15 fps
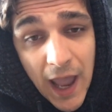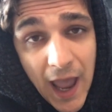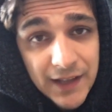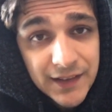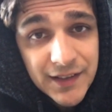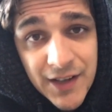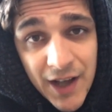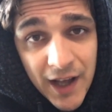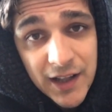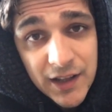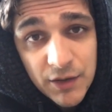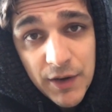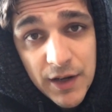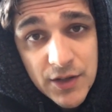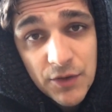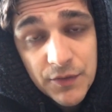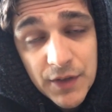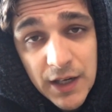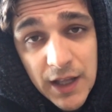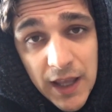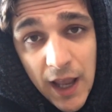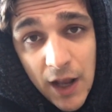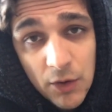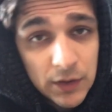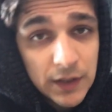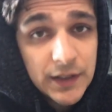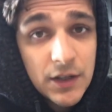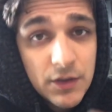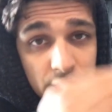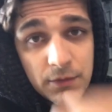at 90 degrees of the knee angle
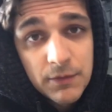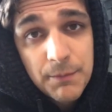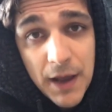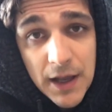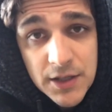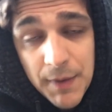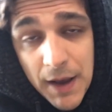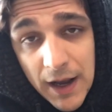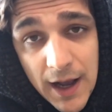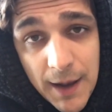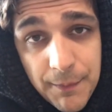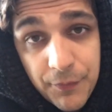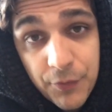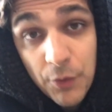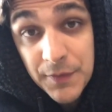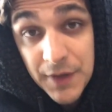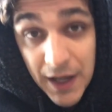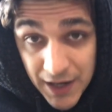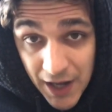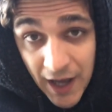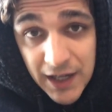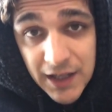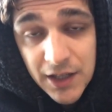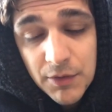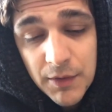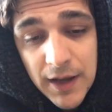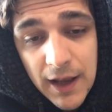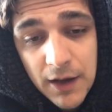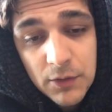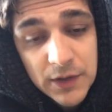and then you bounce back up from a 90
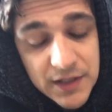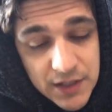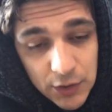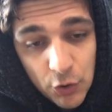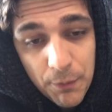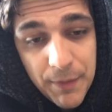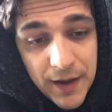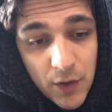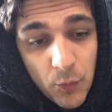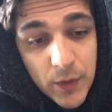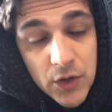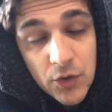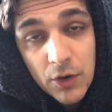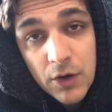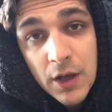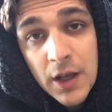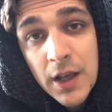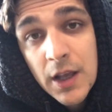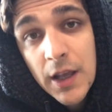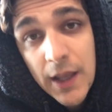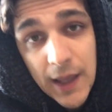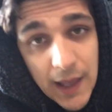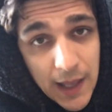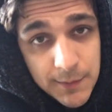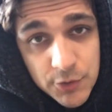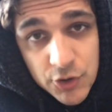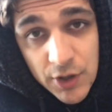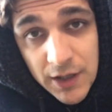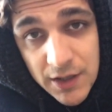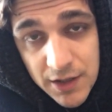degree angle. It's a lot better when your
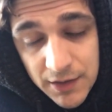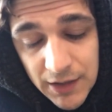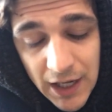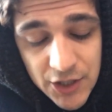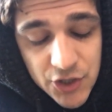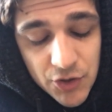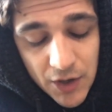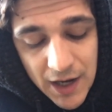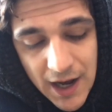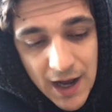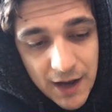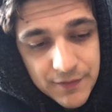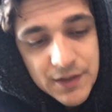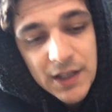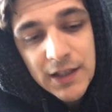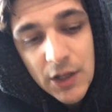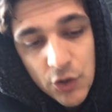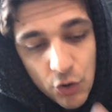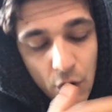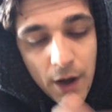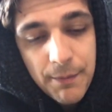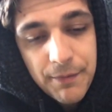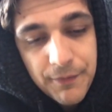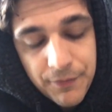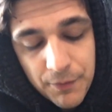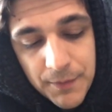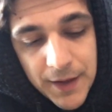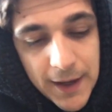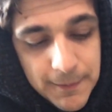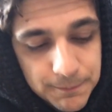hamstring touch your calves and then you go up
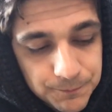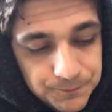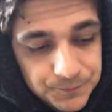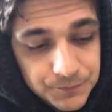from there.